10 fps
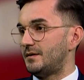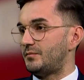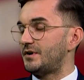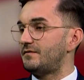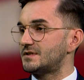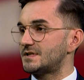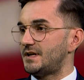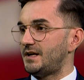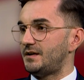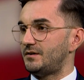
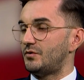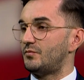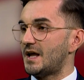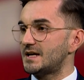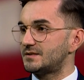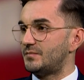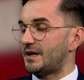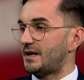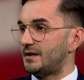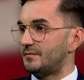previously you know blessed
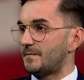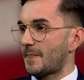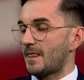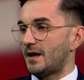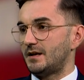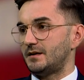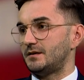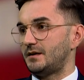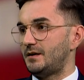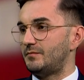by him,
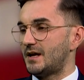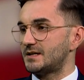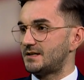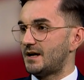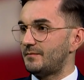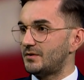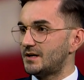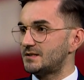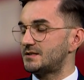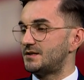and he blessed the
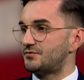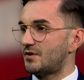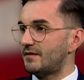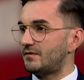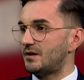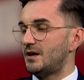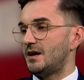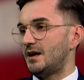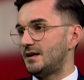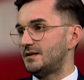ambulance, the driver,
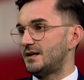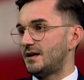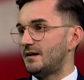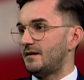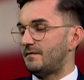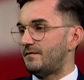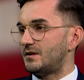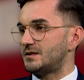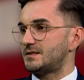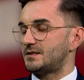and the
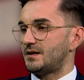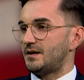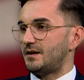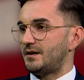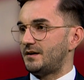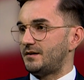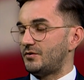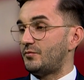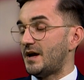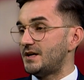first you
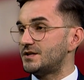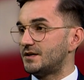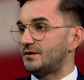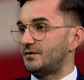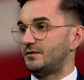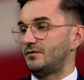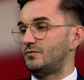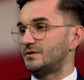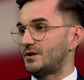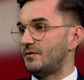know patient who
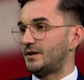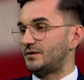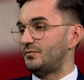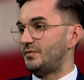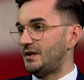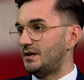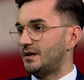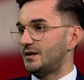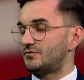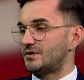was going to be
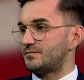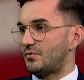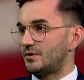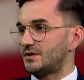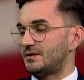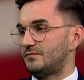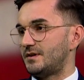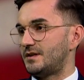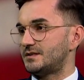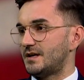transported
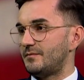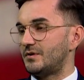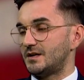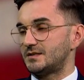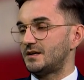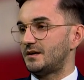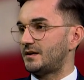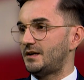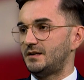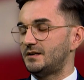with this ambulance.
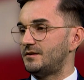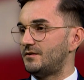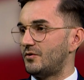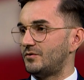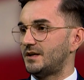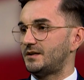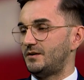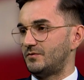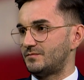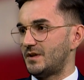He didn't know that
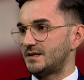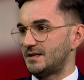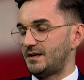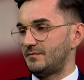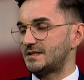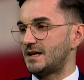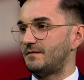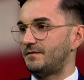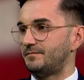he was blessing himself.